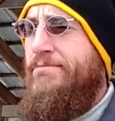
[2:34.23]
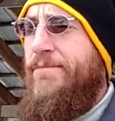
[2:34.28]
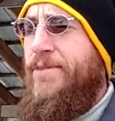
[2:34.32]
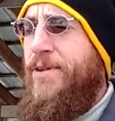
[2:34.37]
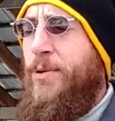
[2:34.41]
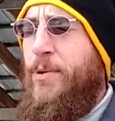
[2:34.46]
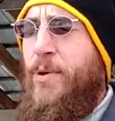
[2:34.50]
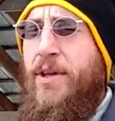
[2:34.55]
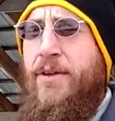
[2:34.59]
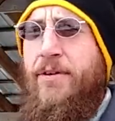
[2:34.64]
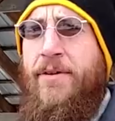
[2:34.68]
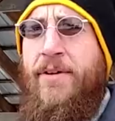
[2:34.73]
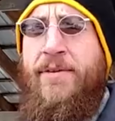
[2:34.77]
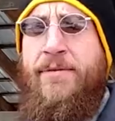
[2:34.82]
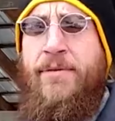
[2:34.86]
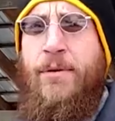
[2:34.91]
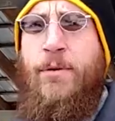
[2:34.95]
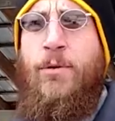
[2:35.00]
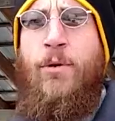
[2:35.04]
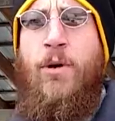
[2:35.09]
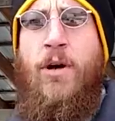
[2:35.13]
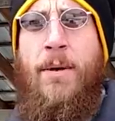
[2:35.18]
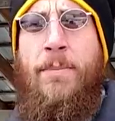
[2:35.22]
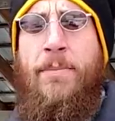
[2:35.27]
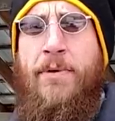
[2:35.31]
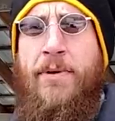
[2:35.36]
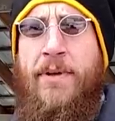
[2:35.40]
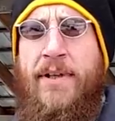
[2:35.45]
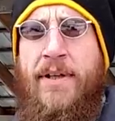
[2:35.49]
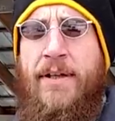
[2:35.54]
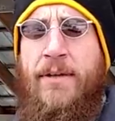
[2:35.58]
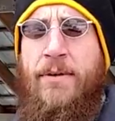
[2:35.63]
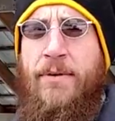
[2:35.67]
the weather never
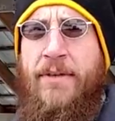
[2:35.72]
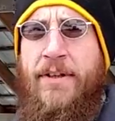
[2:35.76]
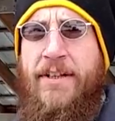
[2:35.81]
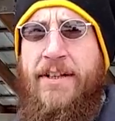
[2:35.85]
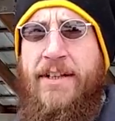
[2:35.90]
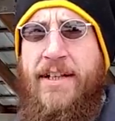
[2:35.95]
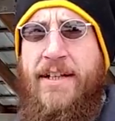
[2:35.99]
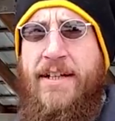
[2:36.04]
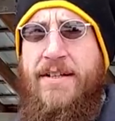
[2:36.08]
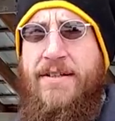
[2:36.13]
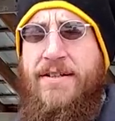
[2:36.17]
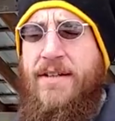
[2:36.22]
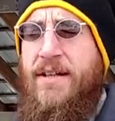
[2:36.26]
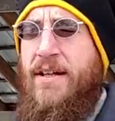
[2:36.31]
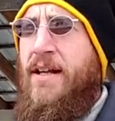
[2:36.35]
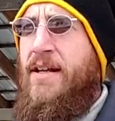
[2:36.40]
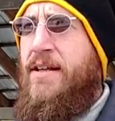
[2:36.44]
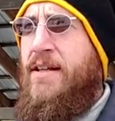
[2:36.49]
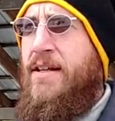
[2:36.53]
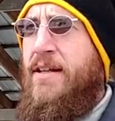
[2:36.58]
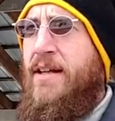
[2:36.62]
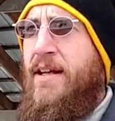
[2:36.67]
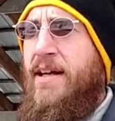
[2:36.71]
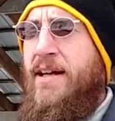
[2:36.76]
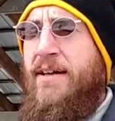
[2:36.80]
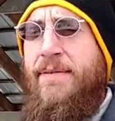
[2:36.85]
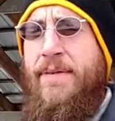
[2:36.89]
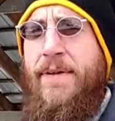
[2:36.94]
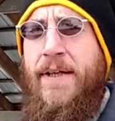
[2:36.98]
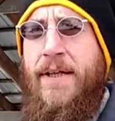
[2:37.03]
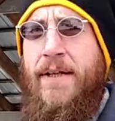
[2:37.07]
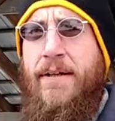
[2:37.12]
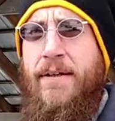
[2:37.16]
cooperated on the days that I did have
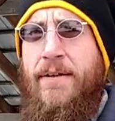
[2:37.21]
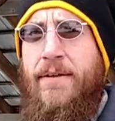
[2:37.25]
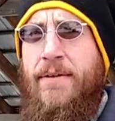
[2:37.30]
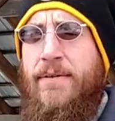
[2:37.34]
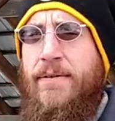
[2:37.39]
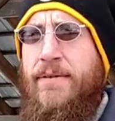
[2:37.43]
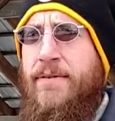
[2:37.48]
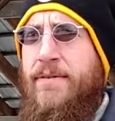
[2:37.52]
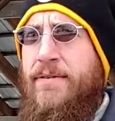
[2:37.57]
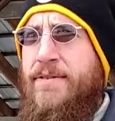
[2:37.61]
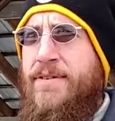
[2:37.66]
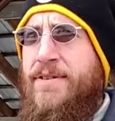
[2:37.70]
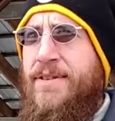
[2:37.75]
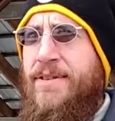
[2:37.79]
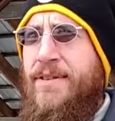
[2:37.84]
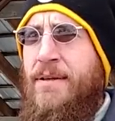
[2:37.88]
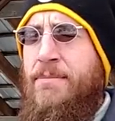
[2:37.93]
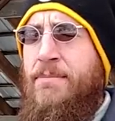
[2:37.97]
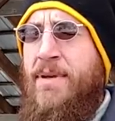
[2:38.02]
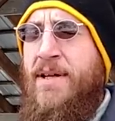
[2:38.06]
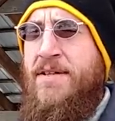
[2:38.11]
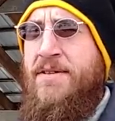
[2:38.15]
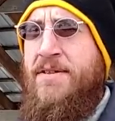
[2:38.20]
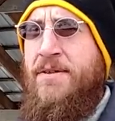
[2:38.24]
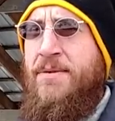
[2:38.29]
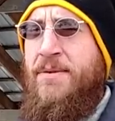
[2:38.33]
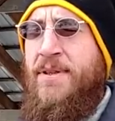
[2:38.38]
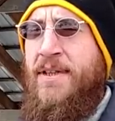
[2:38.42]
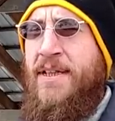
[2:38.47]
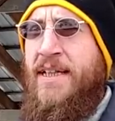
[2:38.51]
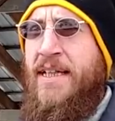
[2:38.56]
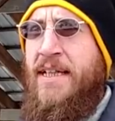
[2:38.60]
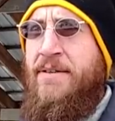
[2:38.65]
to go. So I
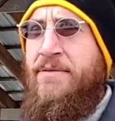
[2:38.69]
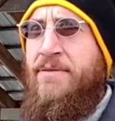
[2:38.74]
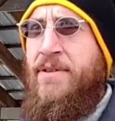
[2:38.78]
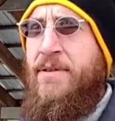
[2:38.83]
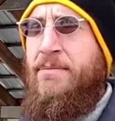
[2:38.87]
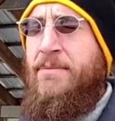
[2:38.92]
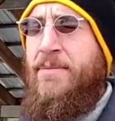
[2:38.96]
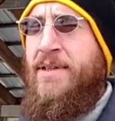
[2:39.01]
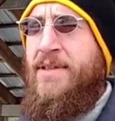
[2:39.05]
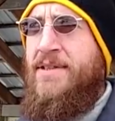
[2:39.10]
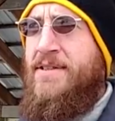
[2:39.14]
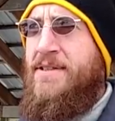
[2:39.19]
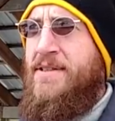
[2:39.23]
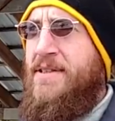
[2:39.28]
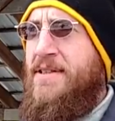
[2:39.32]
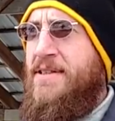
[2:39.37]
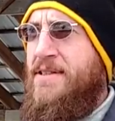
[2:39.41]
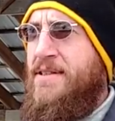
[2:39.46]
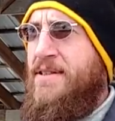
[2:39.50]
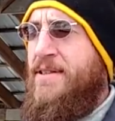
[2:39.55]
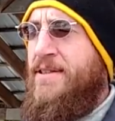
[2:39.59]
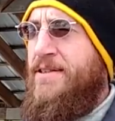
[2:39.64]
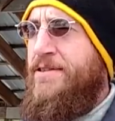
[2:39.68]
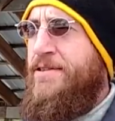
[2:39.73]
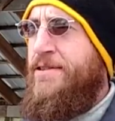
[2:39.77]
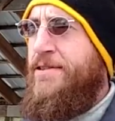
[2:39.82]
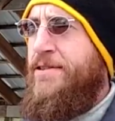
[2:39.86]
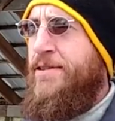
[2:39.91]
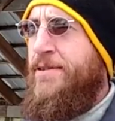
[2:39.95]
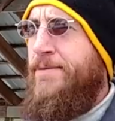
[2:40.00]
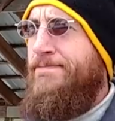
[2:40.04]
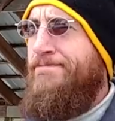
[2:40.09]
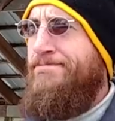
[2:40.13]
basically gave up my season this
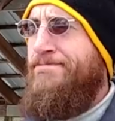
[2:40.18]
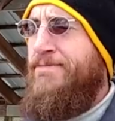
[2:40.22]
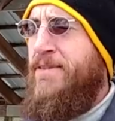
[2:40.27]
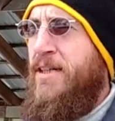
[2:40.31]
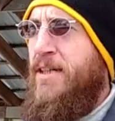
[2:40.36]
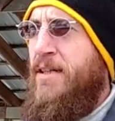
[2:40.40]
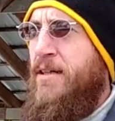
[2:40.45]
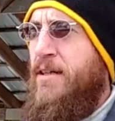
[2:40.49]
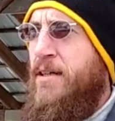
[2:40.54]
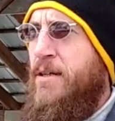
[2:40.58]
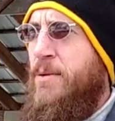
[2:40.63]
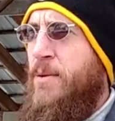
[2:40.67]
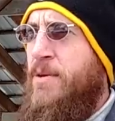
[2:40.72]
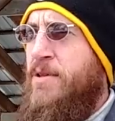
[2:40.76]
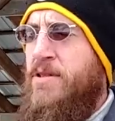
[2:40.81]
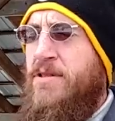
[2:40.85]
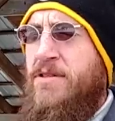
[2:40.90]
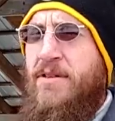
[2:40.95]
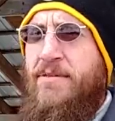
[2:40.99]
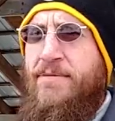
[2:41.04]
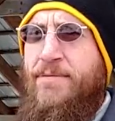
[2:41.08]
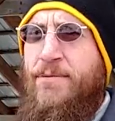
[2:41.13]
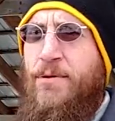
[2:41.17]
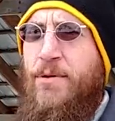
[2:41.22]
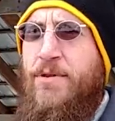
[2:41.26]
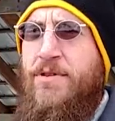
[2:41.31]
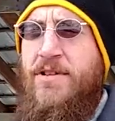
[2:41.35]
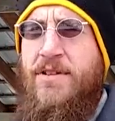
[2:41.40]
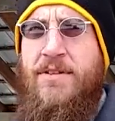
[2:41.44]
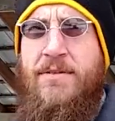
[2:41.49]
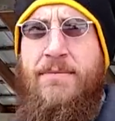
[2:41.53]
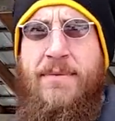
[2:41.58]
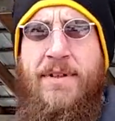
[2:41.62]
year, which is
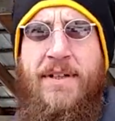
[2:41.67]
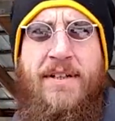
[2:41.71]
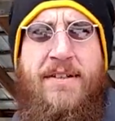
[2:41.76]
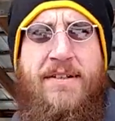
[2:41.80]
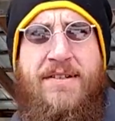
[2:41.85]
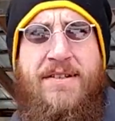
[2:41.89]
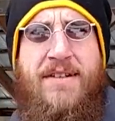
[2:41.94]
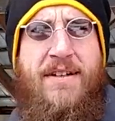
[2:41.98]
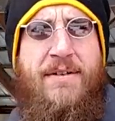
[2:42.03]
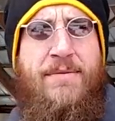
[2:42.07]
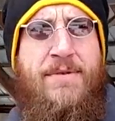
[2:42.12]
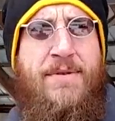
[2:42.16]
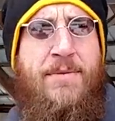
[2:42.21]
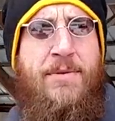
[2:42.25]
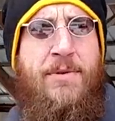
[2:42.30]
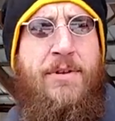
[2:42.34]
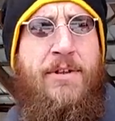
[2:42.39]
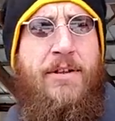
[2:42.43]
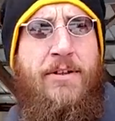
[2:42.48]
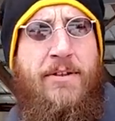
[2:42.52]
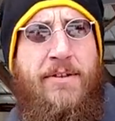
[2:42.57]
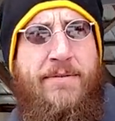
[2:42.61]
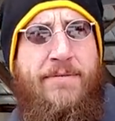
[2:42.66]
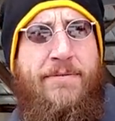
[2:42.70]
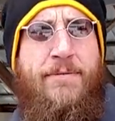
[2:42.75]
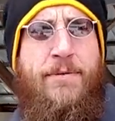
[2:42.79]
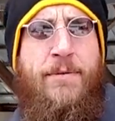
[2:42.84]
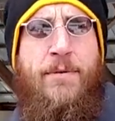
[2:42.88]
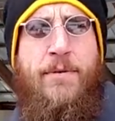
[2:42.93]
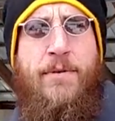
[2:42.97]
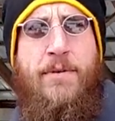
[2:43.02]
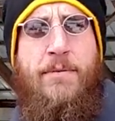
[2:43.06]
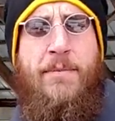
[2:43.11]
unfortunate because I was really looking
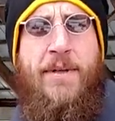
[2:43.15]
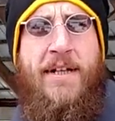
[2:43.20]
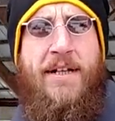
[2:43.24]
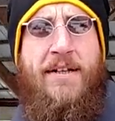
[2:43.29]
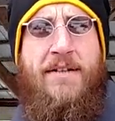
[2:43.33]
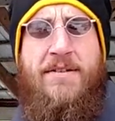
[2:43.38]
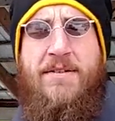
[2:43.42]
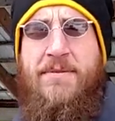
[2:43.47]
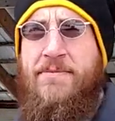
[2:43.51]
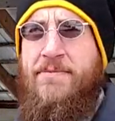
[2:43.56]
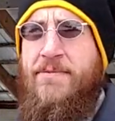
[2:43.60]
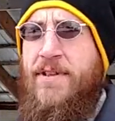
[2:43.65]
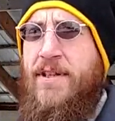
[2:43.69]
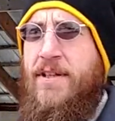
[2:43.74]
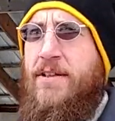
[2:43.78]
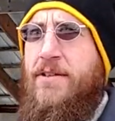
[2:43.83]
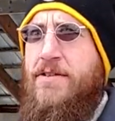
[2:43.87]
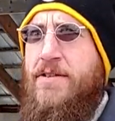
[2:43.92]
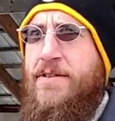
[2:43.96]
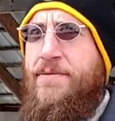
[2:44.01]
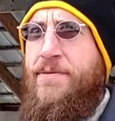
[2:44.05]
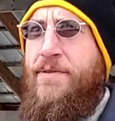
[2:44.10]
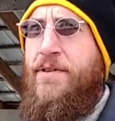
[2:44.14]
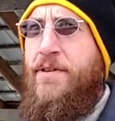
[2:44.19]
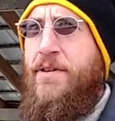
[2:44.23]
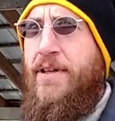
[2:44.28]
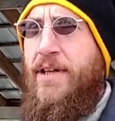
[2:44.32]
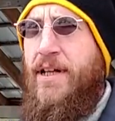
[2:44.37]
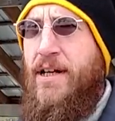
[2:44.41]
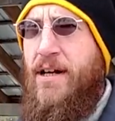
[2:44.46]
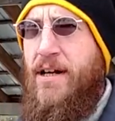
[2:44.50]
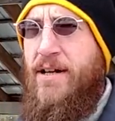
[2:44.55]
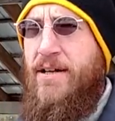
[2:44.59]
forward to making some videos for you
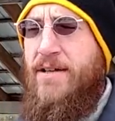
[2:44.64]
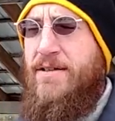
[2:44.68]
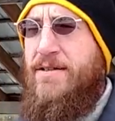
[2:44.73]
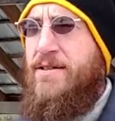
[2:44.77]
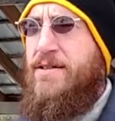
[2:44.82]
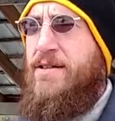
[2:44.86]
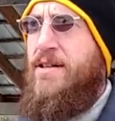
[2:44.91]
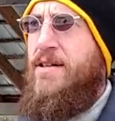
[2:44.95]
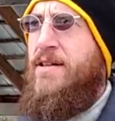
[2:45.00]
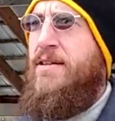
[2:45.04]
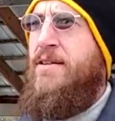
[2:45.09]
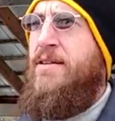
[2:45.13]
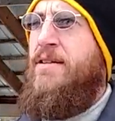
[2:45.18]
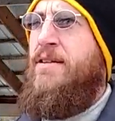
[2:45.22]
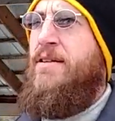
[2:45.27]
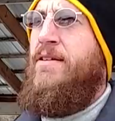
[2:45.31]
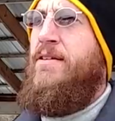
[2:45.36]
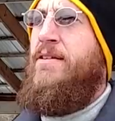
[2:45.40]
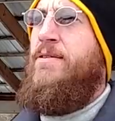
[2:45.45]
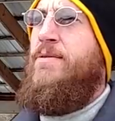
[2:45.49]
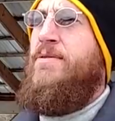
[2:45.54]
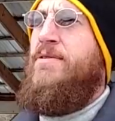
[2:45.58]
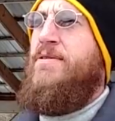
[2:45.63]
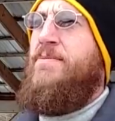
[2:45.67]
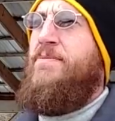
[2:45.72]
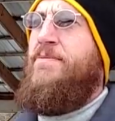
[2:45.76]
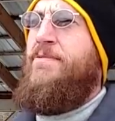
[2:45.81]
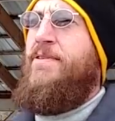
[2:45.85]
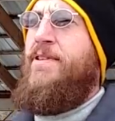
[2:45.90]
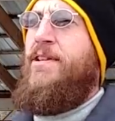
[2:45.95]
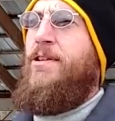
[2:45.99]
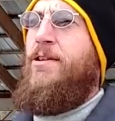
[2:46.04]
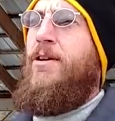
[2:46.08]
guys and uh, doing some
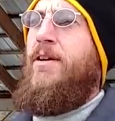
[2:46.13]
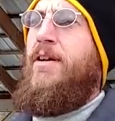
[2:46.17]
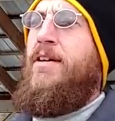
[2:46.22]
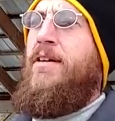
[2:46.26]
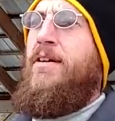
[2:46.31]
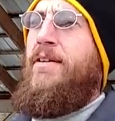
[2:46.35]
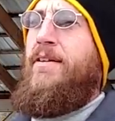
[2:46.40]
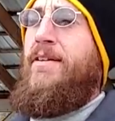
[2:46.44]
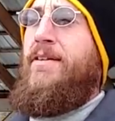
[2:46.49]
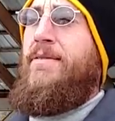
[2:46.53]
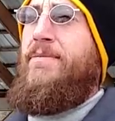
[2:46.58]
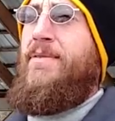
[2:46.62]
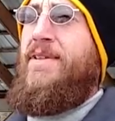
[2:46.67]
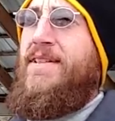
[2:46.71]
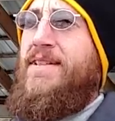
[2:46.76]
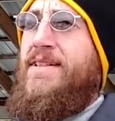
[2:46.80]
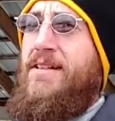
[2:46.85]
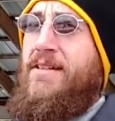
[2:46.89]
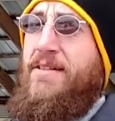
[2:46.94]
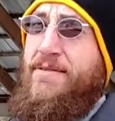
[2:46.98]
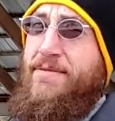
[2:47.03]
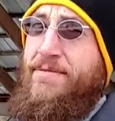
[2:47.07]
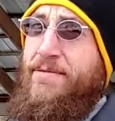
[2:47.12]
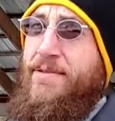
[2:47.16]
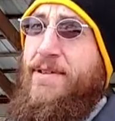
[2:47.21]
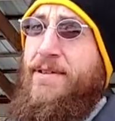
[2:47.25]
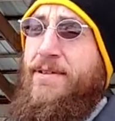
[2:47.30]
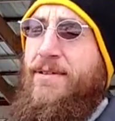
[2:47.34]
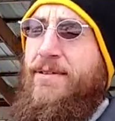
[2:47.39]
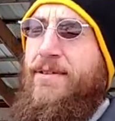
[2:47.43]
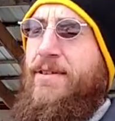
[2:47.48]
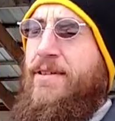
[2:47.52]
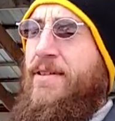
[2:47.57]
flintlock hunting because I love
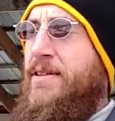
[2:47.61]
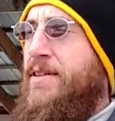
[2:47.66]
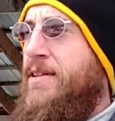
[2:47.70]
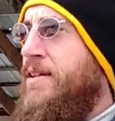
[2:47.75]
flintlock.